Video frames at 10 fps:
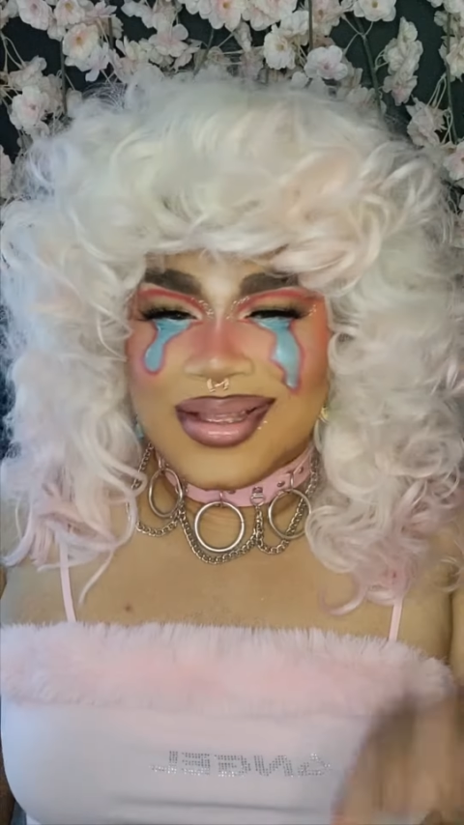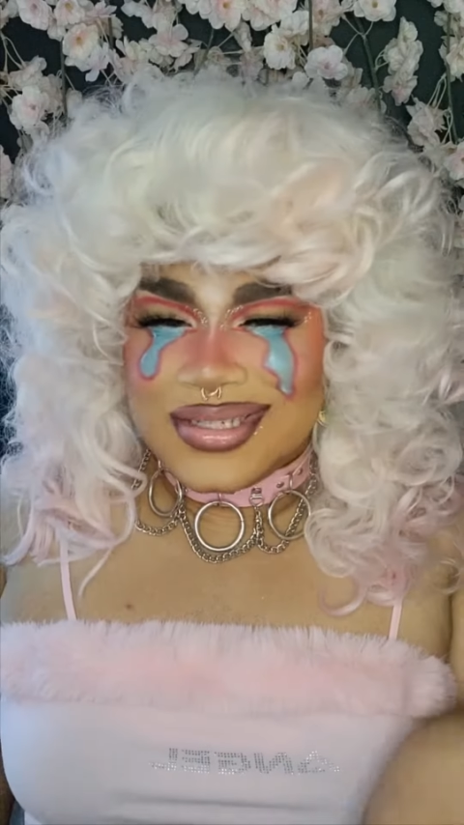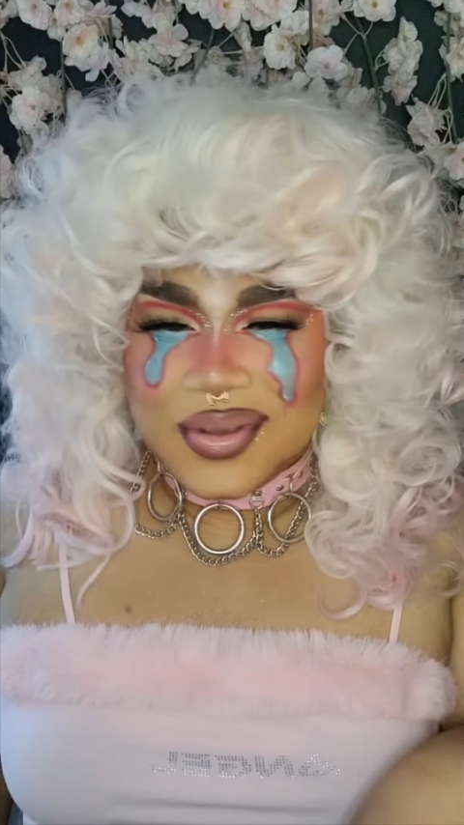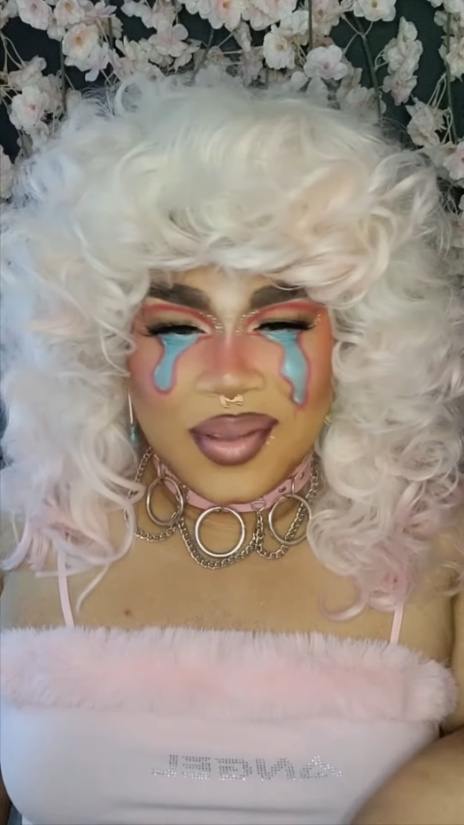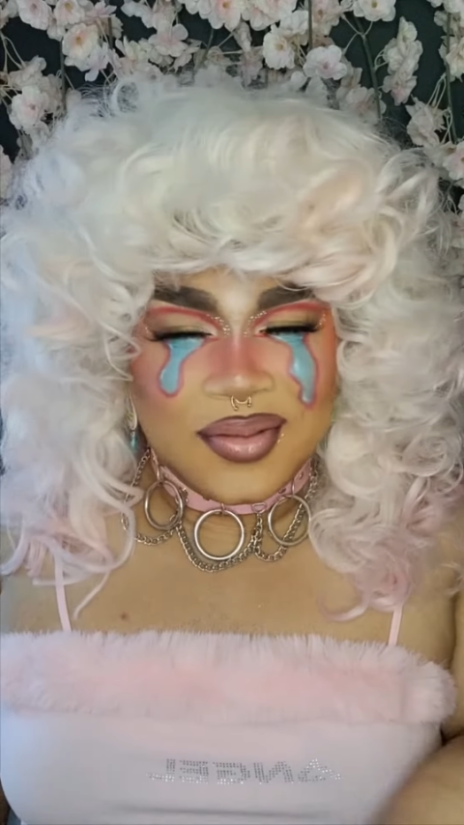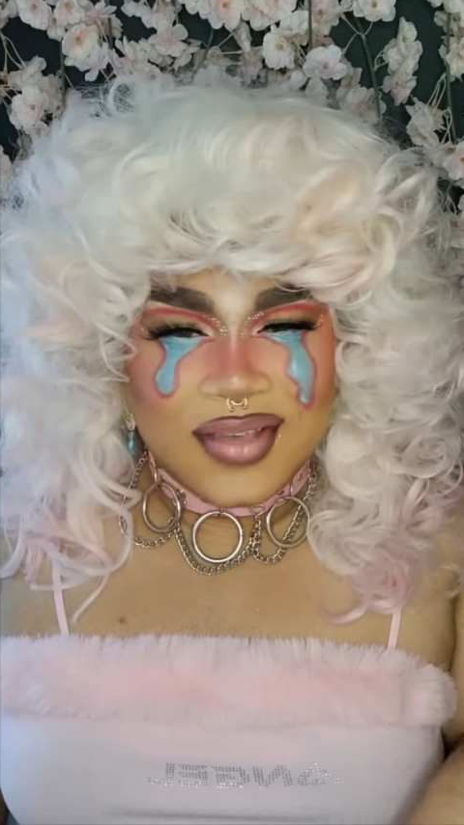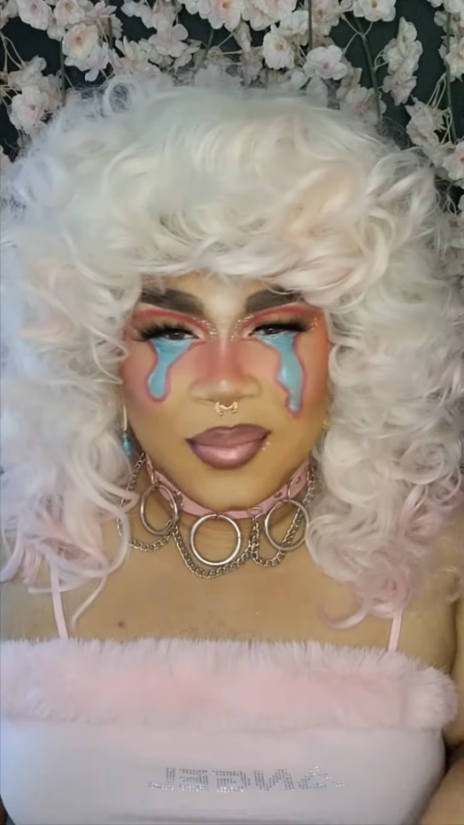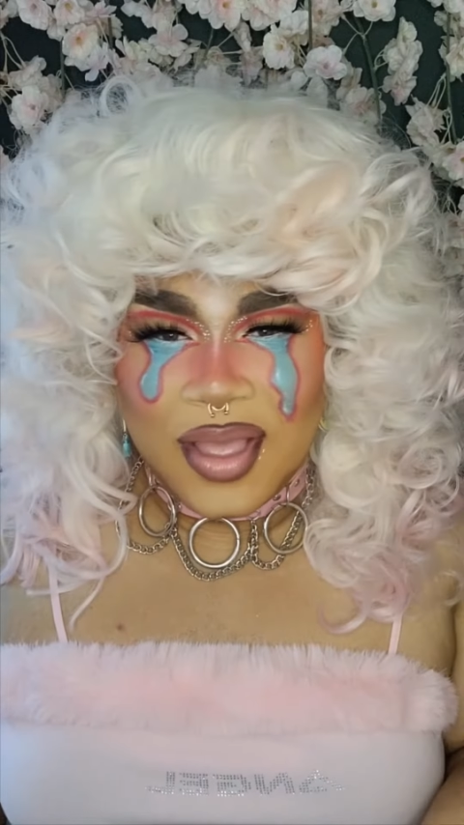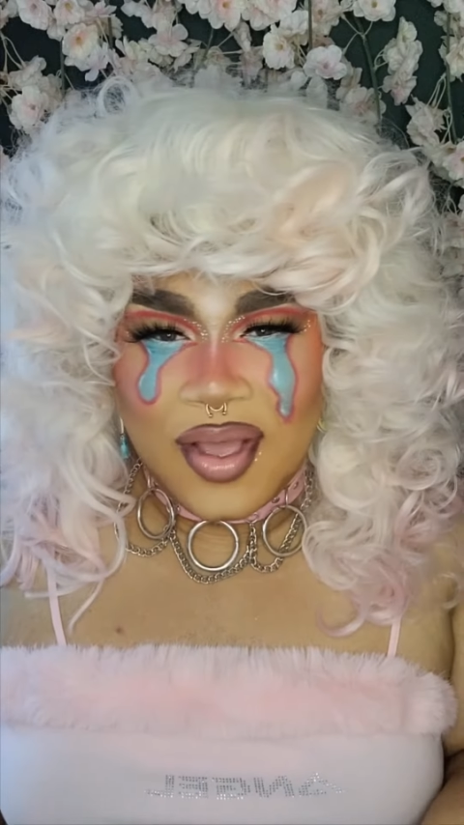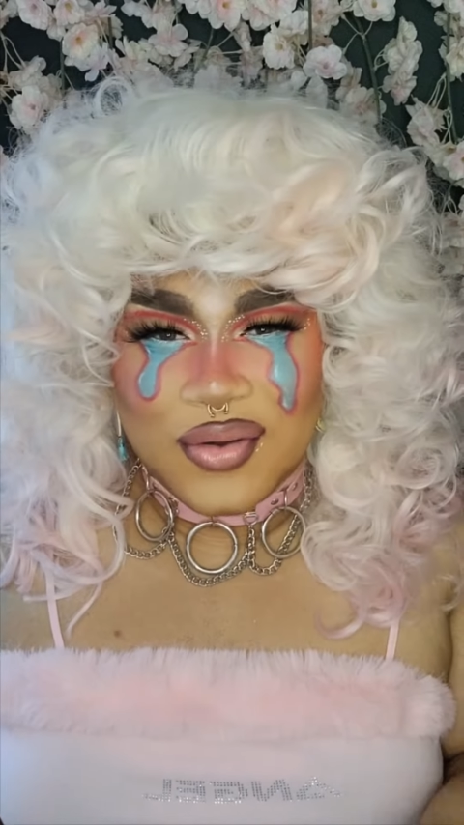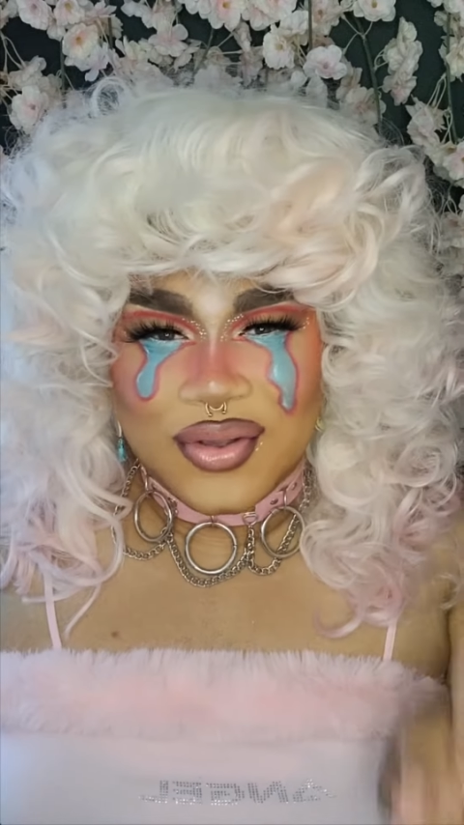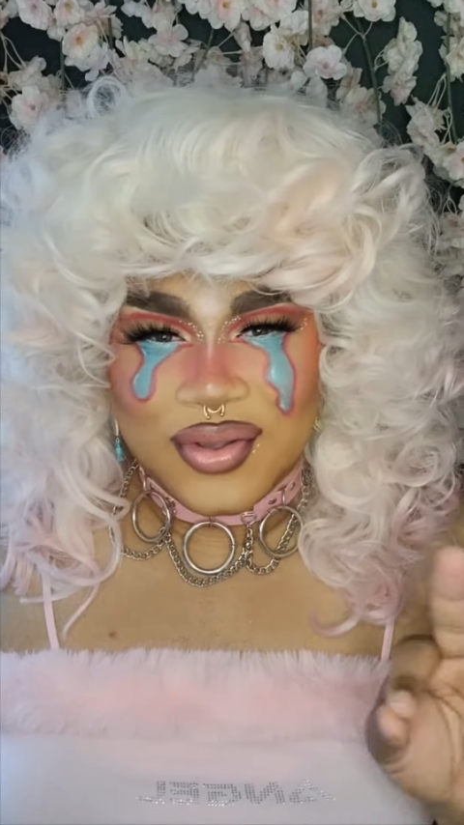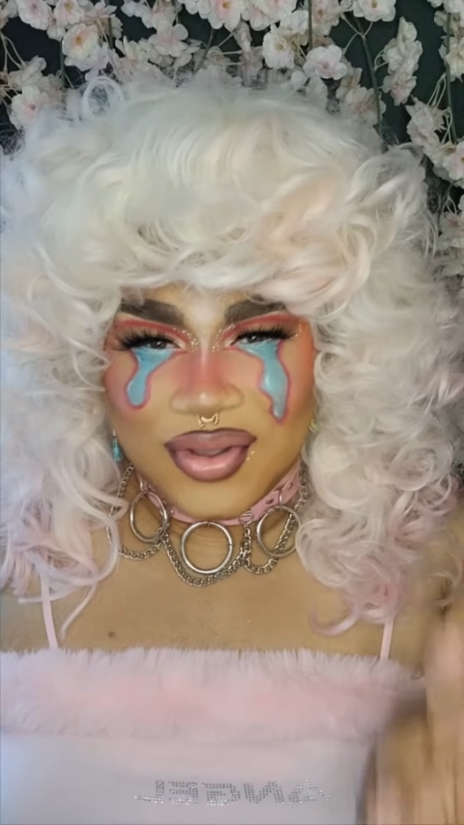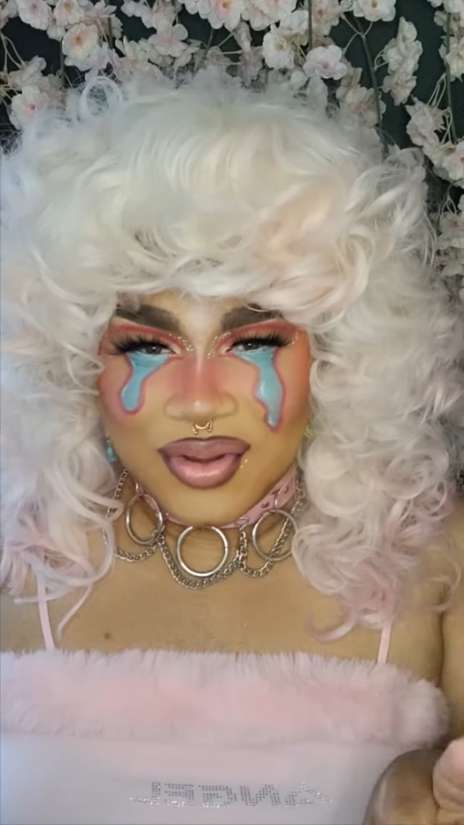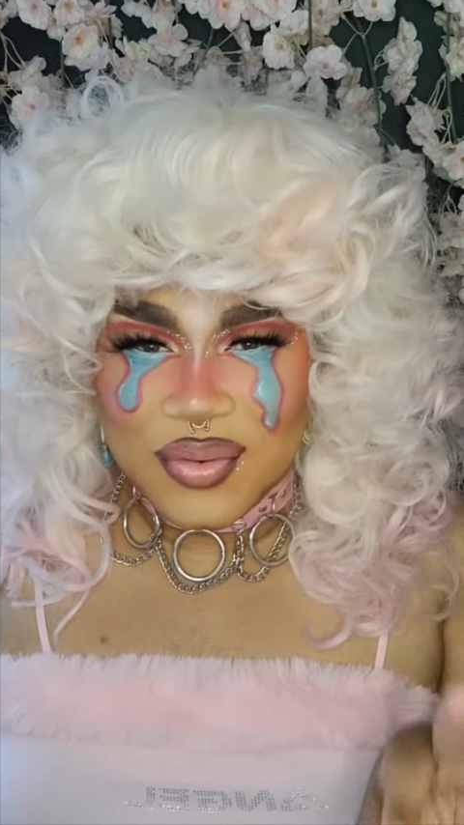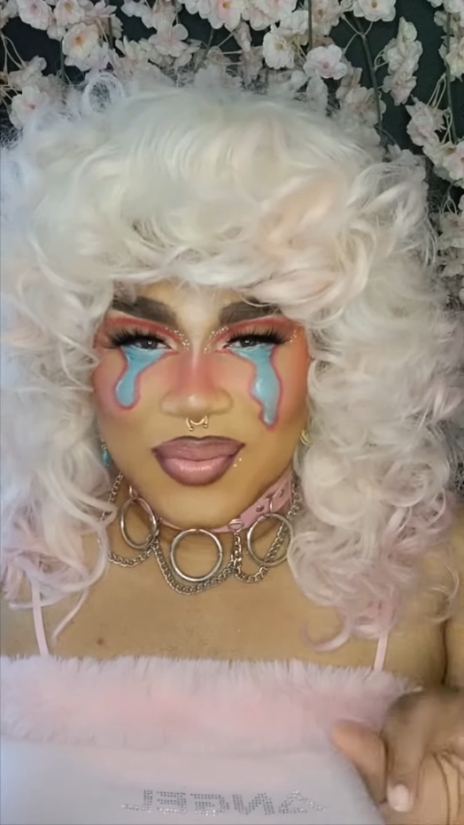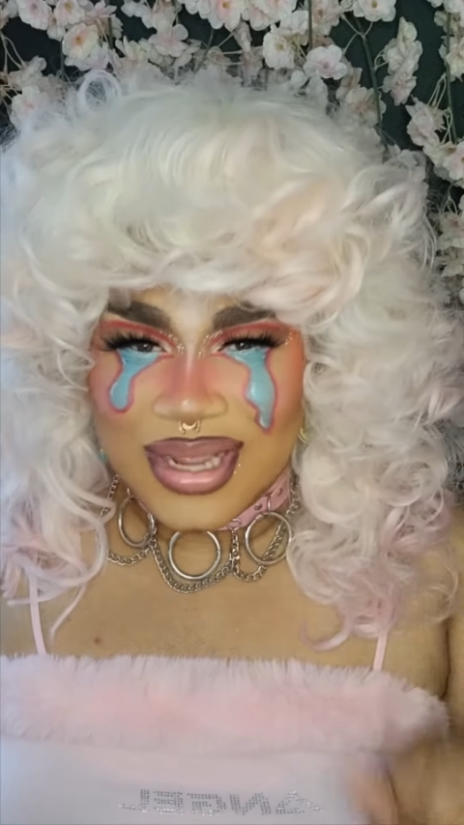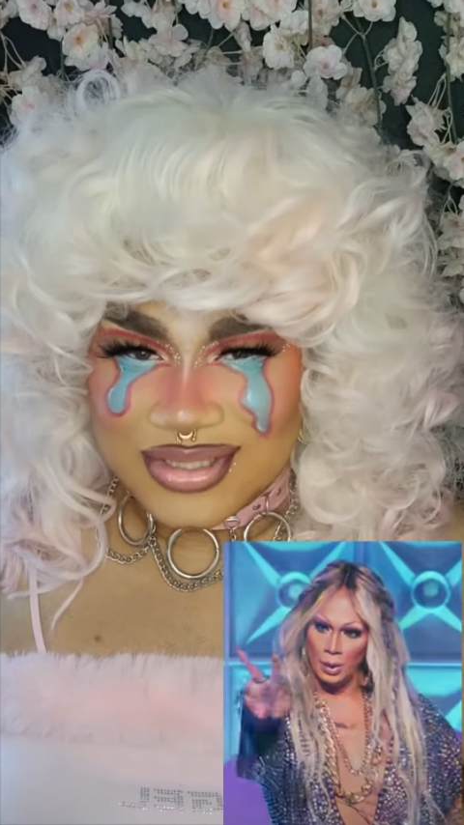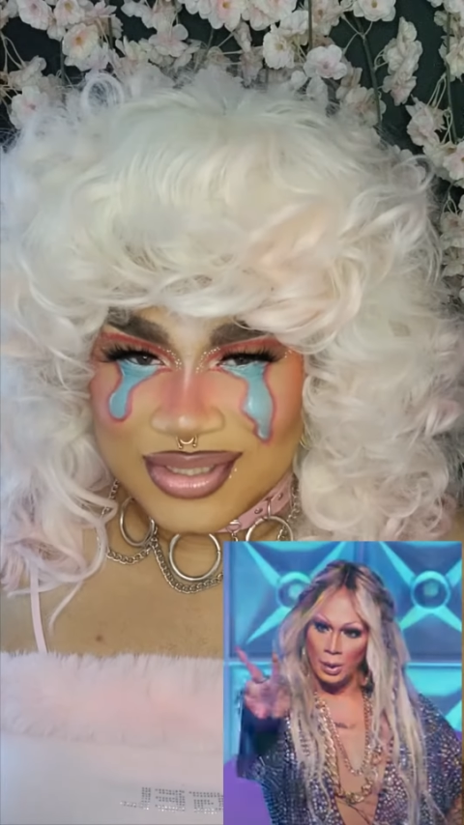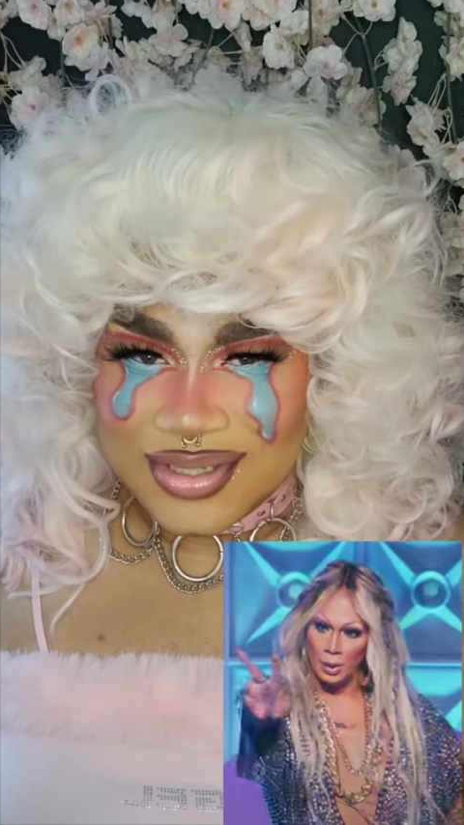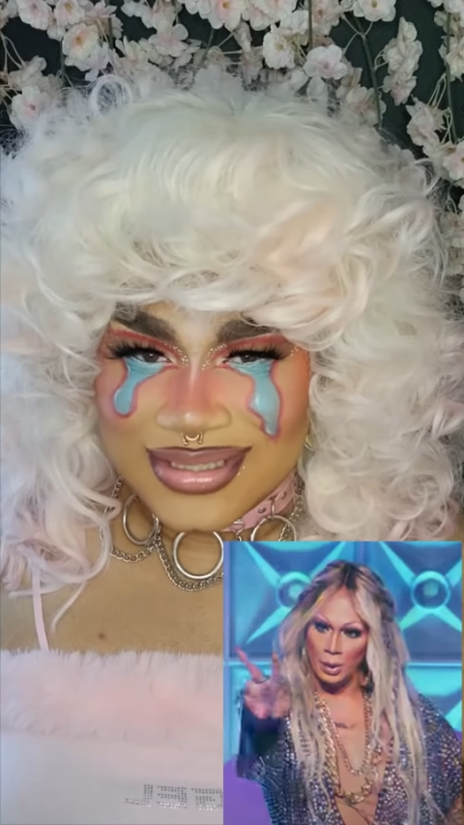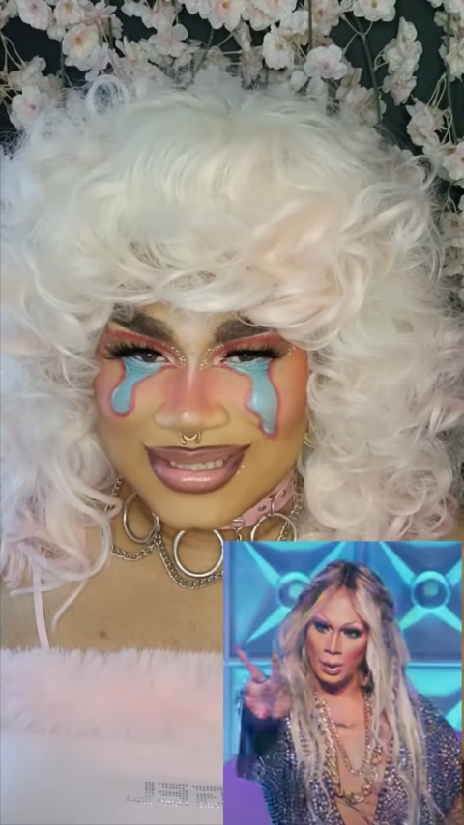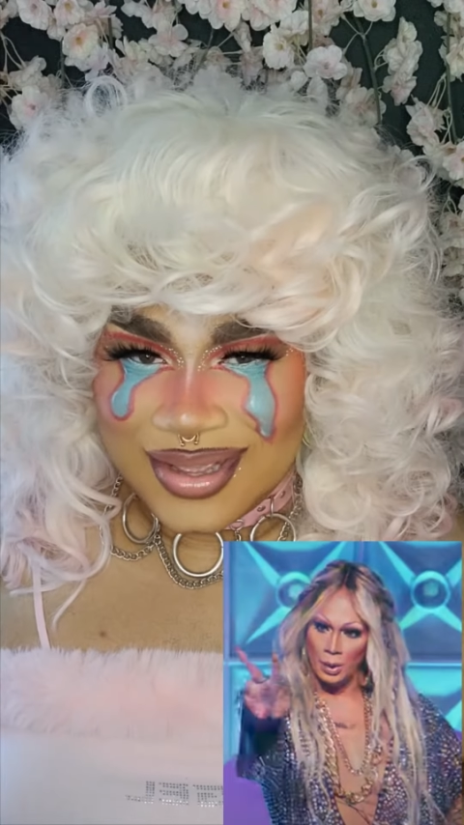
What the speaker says: Also, can we talk about how good Raja looked